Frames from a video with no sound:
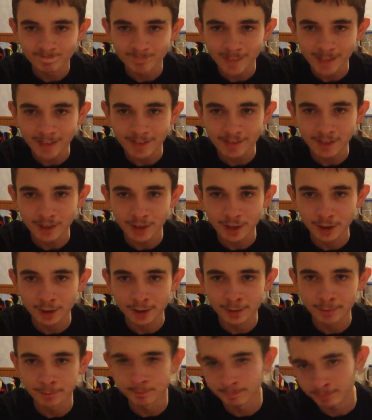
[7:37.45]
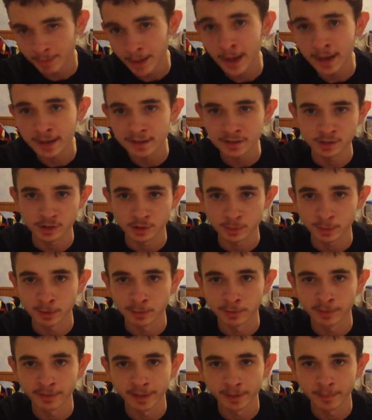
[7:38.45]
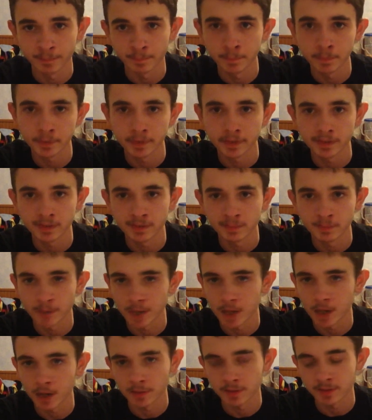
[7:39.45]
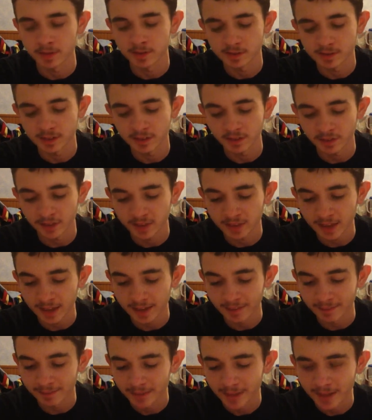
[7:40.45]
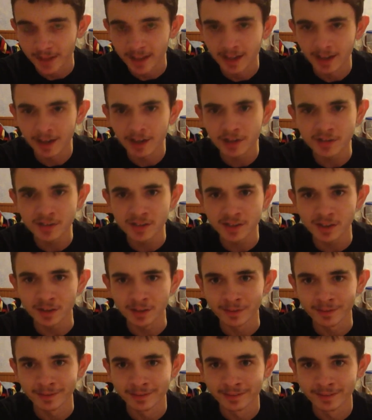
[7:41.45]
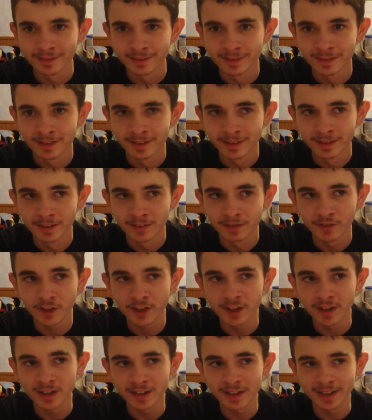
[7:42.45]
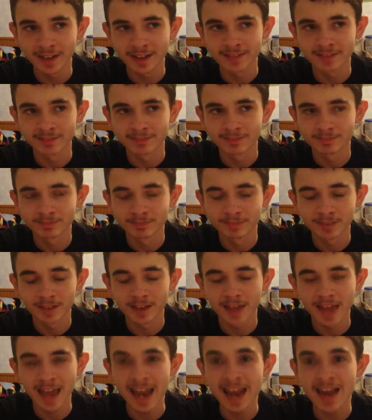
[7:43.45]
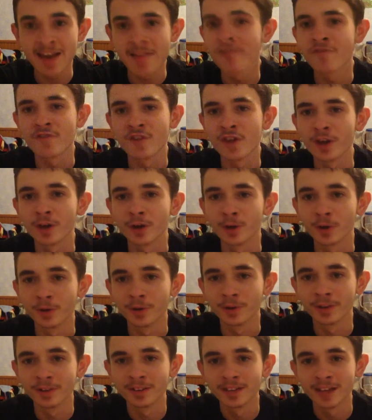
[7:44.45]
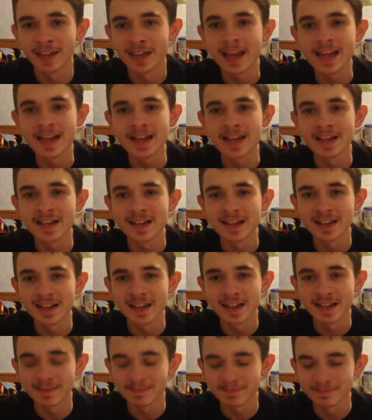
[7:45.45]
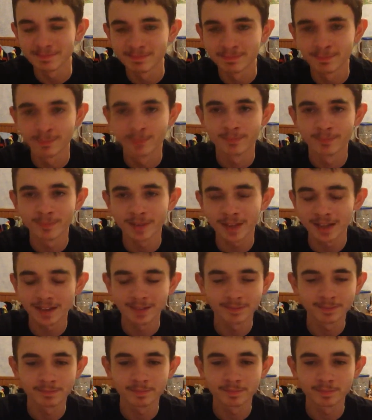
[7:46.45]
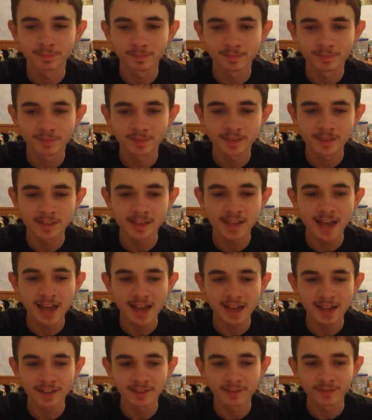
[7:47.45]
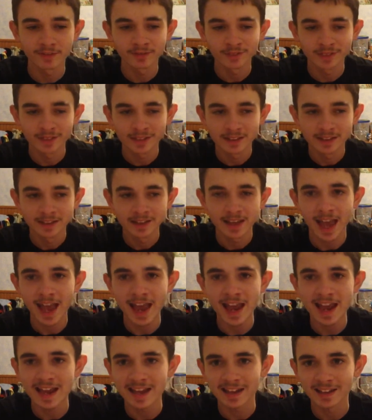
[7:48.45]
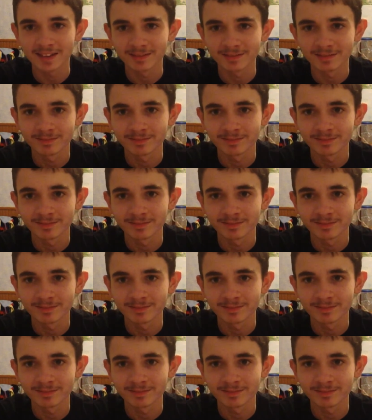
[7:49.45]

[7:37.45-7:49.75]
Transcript: Even though the pies are supposed to be like bullets and bombs and stuff like that. Also, freaking like anvil hidden in a stack of hay.